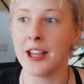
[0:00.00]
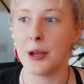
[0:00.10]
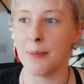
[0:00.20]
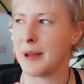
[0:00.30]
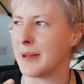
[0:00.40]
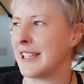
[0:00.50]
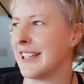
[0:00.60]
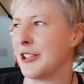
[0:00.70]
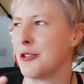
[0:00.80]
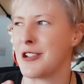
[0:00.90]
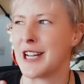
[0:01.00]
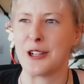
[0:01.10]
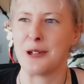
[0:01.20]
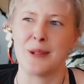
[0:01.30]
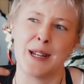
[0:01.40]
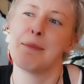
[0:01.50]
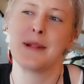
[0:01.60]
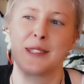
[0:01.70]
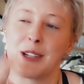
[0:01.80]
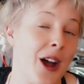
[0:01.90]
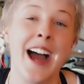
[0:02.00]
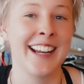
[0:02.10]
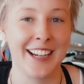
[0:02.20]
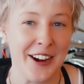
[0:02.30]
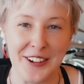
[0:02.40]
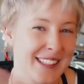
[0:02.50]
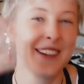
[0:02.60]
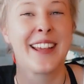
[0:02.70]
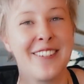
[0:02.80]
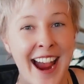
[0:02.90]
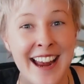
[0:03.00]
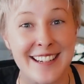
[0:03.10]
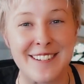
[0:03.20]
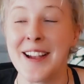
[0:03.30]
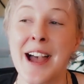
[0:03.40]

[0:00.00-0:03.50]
Maybe you're really good with numbers too. I don't know, something random.